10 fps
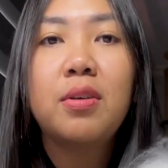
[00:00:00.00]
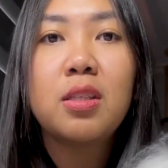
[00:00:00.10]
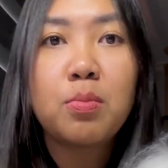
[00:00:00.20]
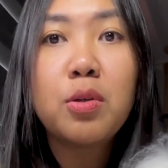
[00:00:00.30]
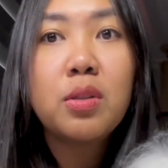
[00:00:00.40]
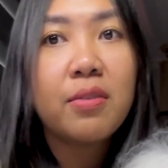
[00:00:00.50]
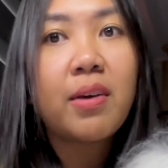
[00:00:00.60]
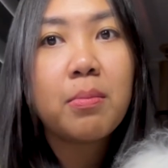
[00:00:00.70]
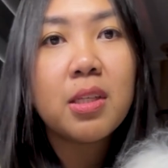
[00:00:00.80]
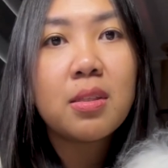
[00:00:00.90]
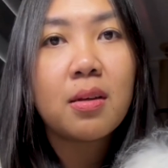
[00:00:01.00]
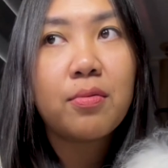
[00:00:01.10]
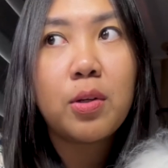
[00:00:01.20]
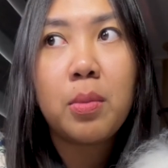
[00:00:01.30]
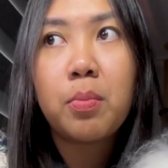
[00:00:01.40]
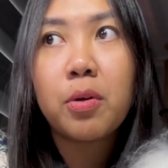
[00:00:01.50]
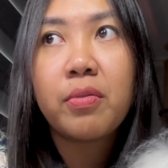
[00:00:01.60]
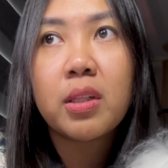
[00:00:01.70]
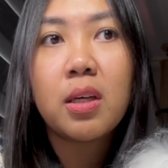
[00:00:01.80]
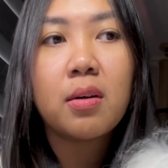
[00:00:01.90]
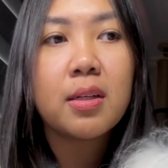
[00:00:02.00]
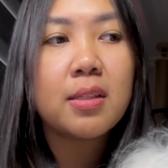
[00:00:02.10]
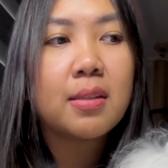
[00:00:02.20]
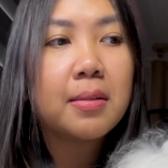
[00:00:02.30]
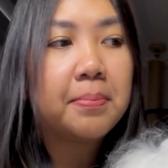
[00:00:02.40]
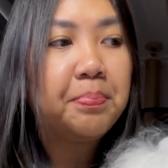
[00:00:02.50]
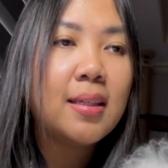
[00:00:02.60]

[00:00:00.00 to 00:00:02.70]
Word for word: It's mostly family stuff, to be perfectly honest.